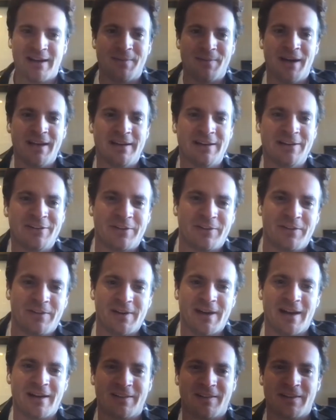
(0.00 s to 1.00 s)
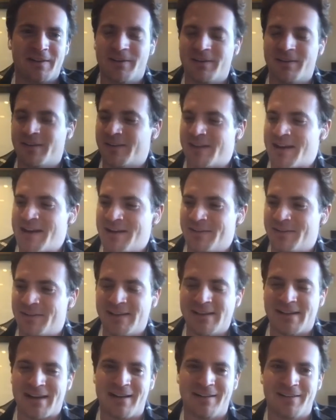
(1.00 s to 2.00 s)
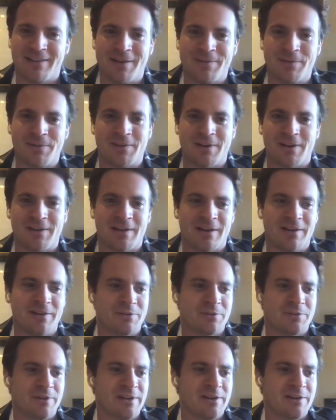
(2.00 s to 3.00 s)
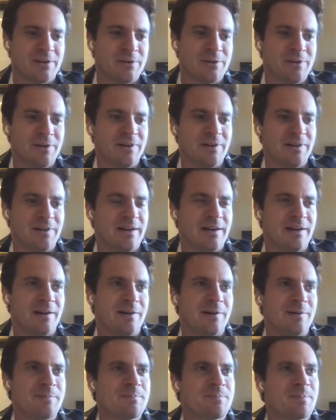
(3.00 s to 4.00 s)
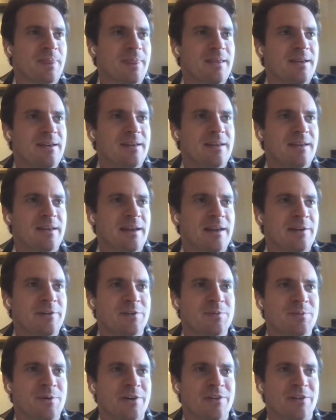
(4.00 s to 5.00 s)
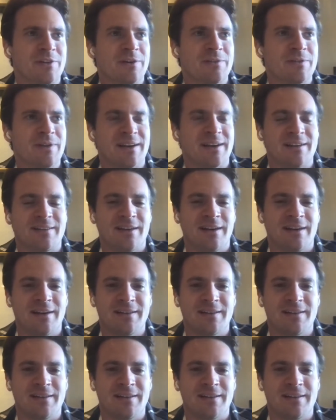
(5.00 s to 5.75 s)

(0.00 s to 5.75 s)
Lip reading: might interest you guys. There is this NFT concept, which I thought was really cool. It was more so of like a